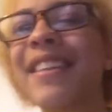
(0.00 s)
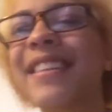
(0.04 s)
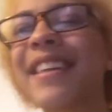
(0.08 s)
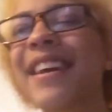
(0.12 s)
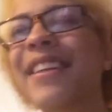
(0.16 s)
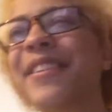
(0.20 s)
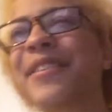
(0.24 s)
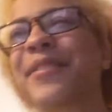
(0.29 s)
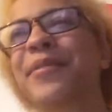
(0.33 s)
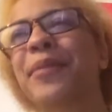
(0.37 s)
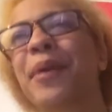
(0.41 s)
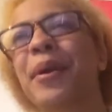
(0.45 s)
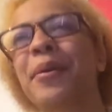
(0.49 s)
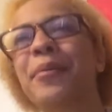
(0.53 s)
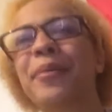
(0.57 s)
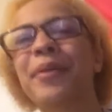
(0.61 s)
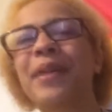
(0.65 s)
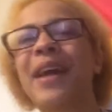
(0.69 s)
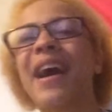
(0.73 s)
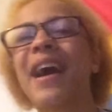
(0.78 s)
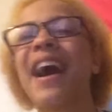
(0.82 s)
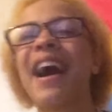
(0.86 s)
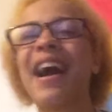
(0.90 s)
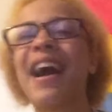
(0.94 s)
That's why
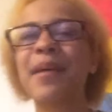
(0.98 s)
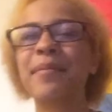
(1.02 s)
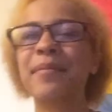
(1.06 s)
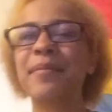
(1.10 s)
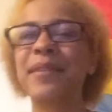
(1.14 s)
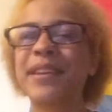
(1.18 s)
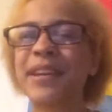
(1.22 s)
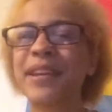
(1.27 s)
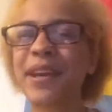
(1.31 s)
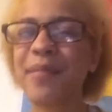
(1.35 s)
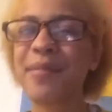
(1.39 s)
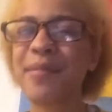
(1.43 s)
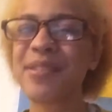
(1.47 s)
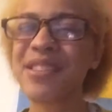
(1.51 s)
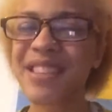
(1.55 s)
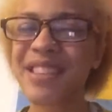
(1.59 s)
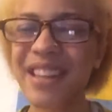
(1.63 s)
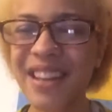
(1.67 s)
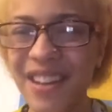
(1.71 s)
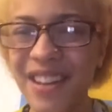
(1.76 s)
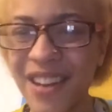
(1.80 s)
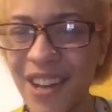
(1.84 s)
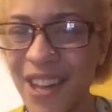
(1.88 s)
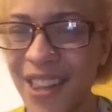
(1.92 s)
when I become a
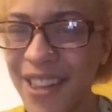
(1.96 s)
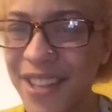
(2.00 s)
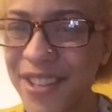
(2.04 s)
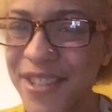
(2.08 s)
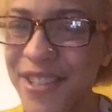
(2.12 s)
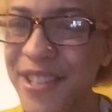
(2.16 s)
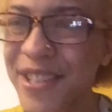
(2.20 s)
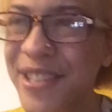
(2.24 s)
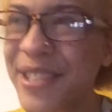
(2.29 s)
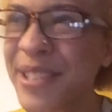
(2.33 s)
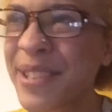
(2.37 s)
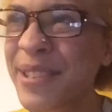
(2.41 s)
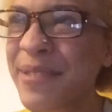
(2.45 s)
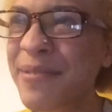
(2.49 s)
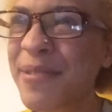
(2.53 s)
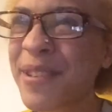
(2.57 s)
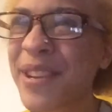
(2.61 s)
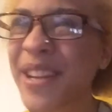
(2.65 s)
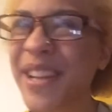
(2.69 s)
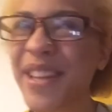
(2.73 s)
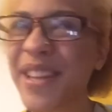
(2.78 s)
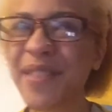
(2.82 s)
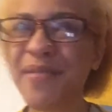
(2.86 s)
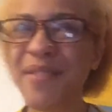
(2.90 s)
psychologist or
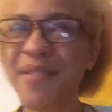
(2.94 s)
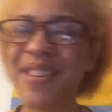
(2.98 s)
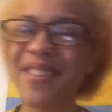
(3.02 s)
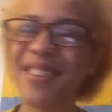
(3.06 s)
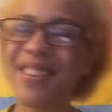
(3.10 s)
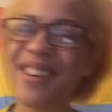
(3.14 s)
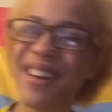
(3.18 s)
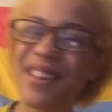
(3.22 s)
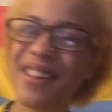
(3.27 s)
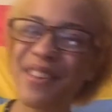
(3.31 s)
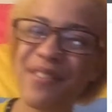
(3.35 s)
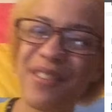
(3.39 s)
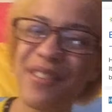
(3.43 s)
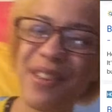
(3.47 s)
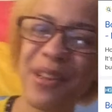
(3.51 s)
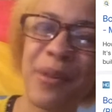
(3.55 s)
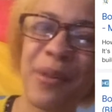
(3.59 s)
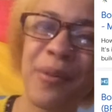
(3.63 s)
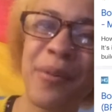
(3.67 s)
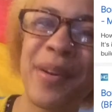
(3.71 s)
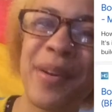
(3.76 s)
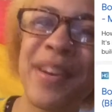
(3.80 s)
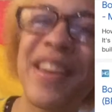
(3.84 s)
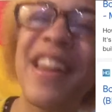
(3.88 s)
work in the mental health
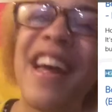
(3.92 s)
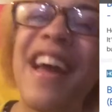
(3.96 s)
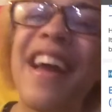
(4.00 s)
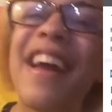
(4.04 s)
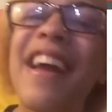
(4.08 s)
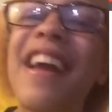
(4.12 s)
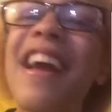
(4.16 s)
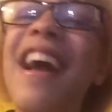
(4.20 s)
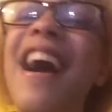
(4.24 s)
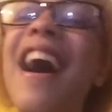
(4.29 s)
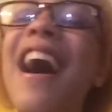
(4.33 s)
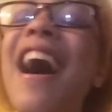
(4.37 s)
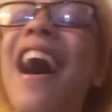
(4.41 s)
field one day,